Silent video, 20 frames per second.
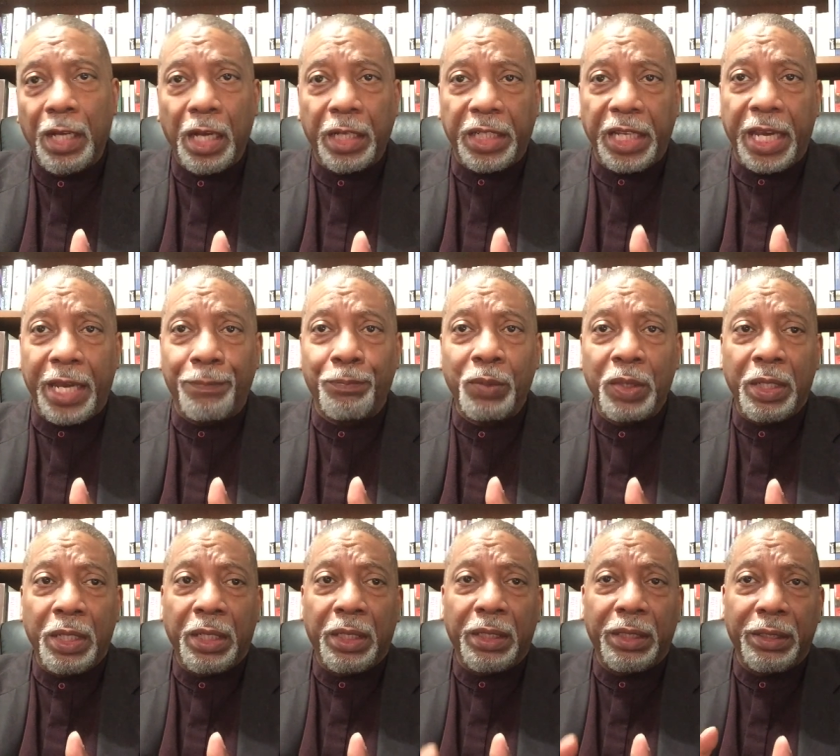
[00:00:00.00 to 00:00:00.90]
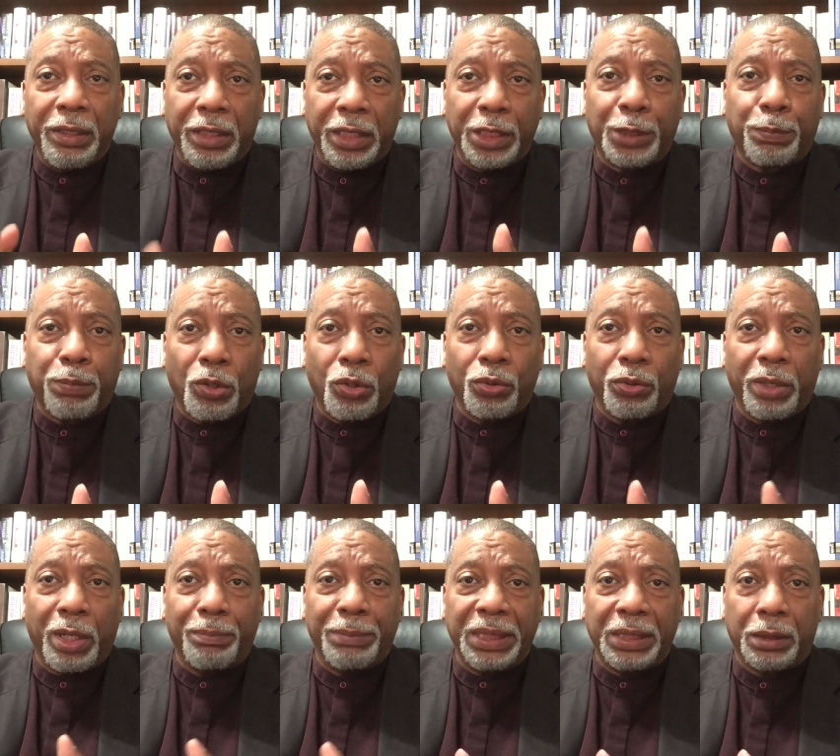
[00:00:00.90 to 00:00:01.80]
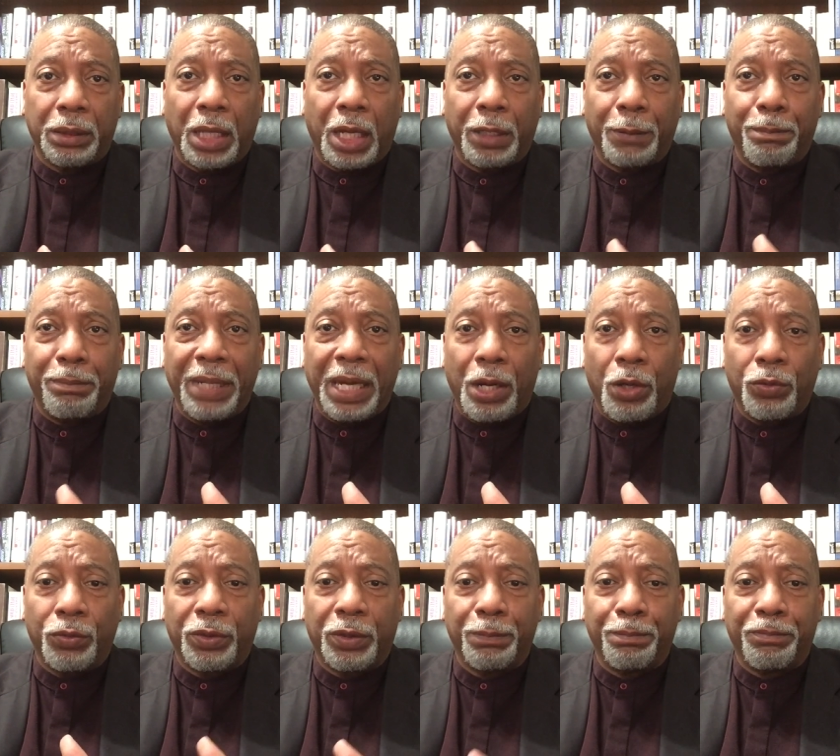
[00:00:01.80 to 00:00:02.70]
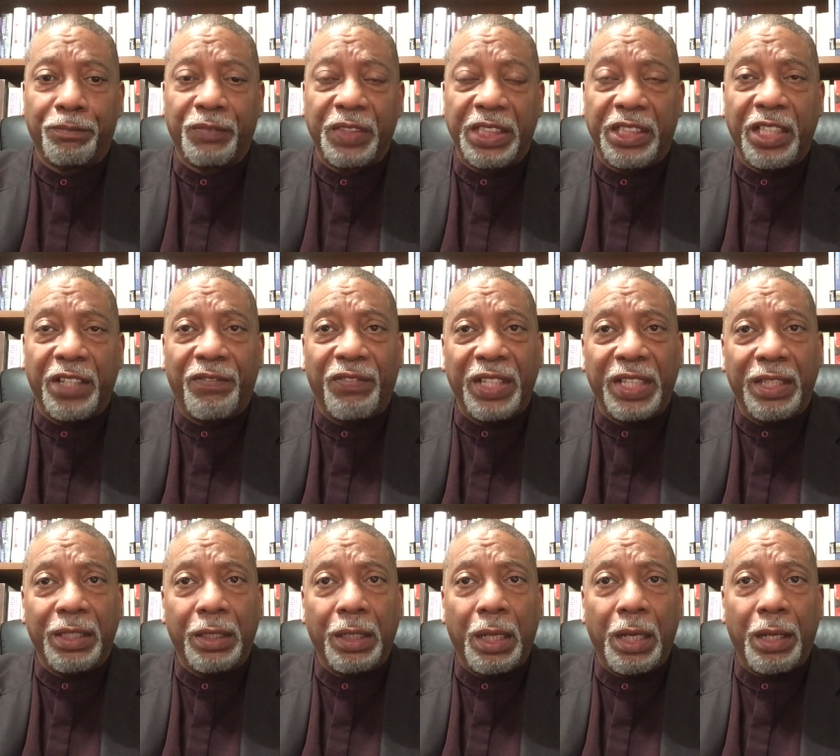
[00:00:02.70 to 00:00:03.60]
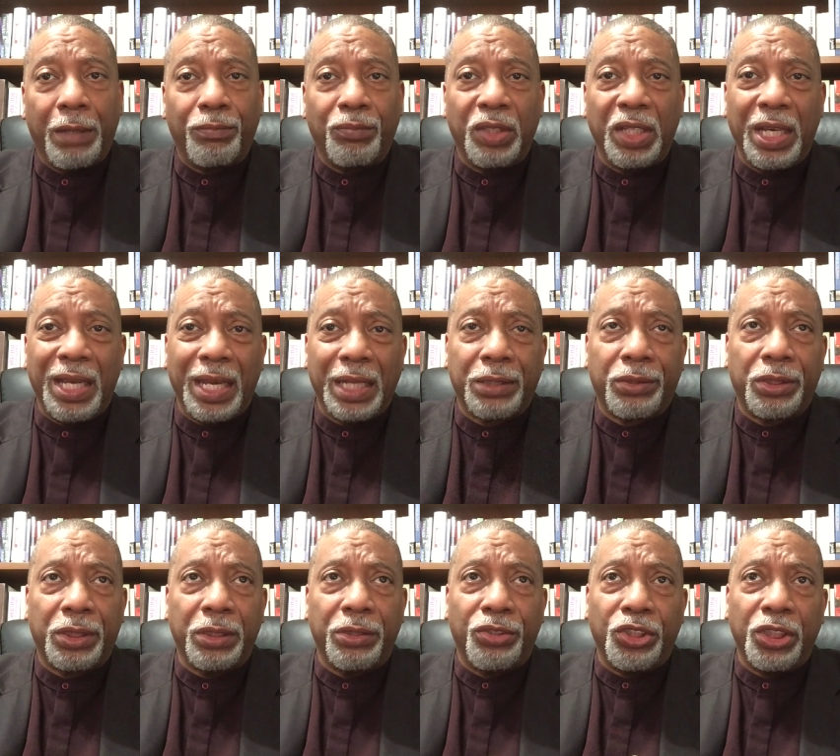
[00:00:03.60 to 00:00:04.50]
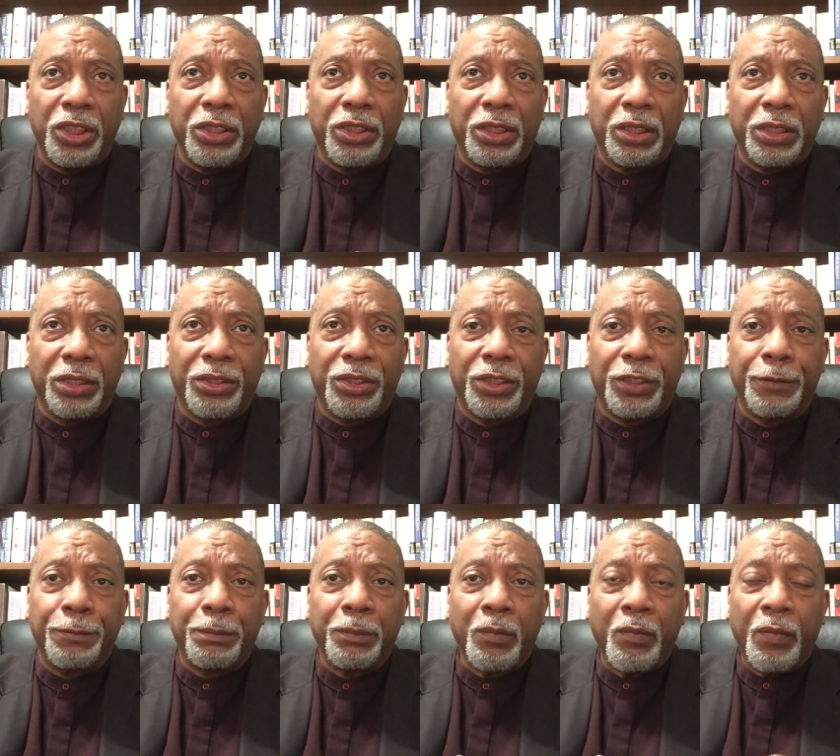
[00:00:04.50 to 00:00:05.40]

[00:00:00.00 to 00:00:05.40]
Again, this program is not about giving an exegesis